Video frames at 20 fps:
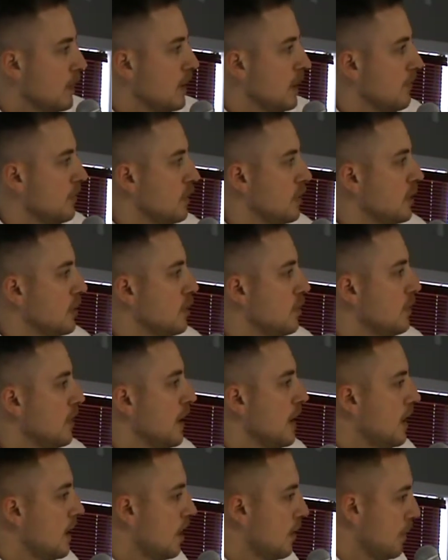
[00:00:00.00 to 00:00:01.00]
if you could do
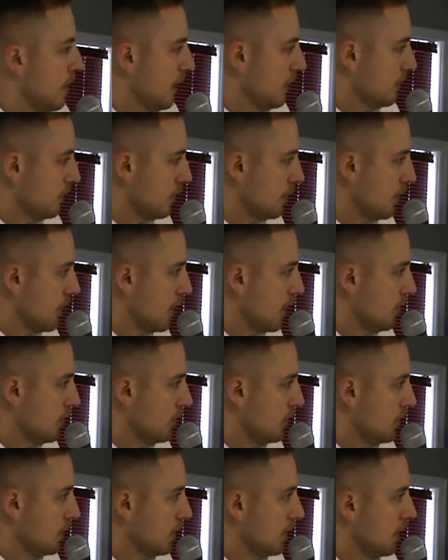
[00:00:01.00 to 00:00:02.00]
that, I'll pass it
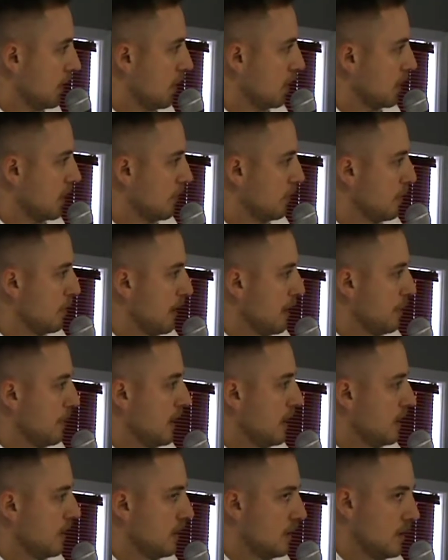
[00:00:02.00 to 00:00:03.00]
around, and I'll give you my
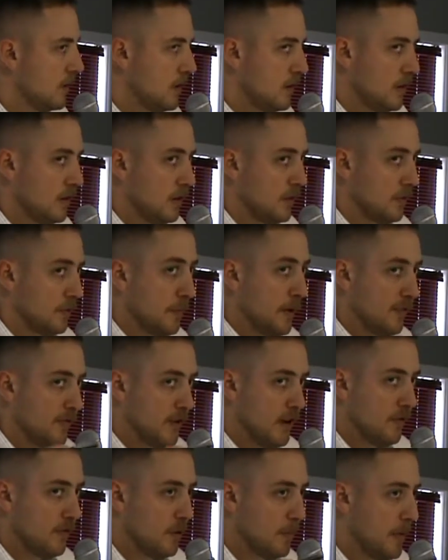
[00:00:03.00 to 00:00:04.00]
pen. This is my
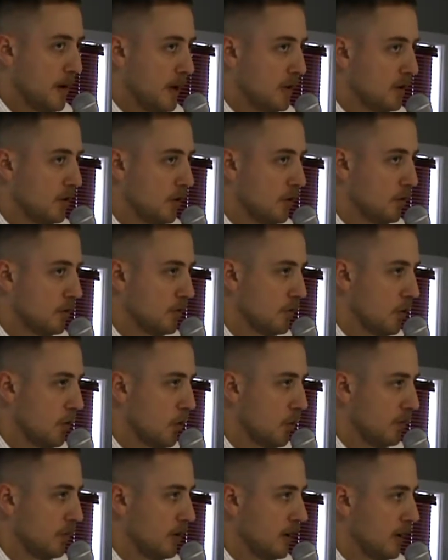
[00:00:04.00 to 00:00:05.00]
favorite pen though, so
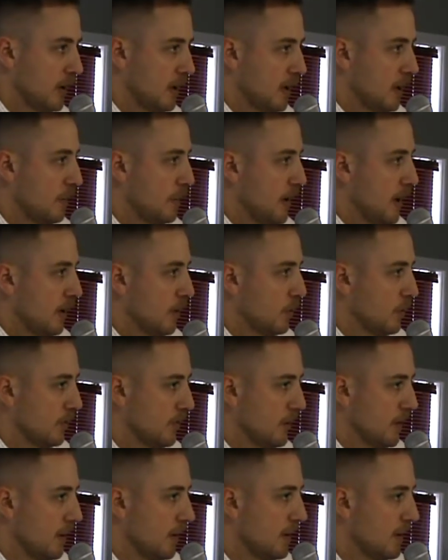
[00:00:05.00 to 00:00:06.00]
hopefully I get it back. We'll
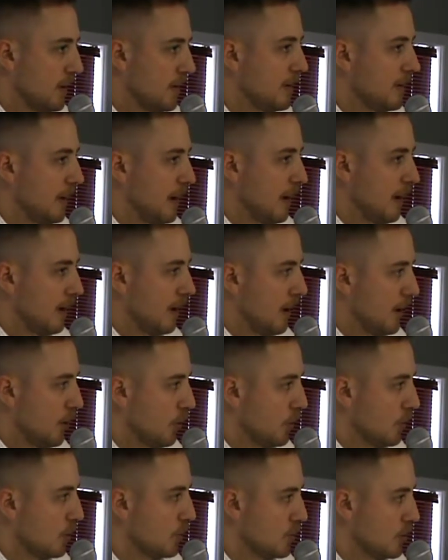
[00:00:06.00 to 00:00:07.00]
see. Oh yeah. I
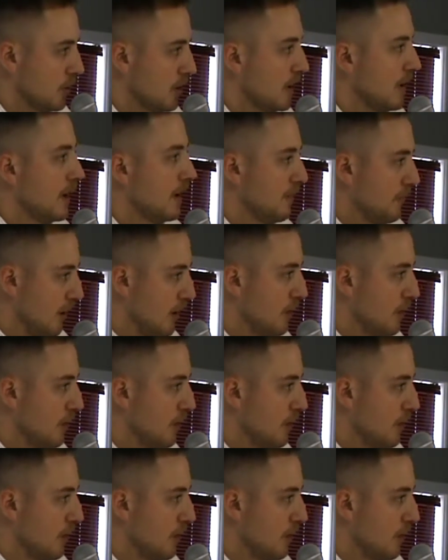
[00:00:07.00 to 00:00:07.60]
don't usually, if